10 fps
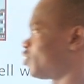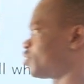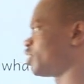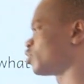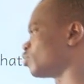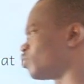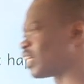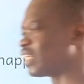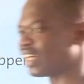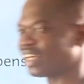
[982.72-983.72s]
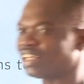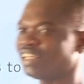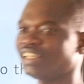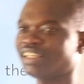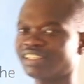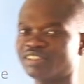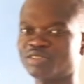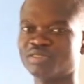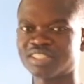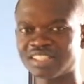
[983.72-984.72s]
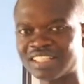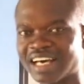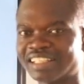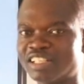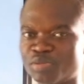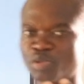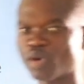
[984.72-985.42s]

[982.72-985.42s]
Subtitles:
the trees over there, you see that they will be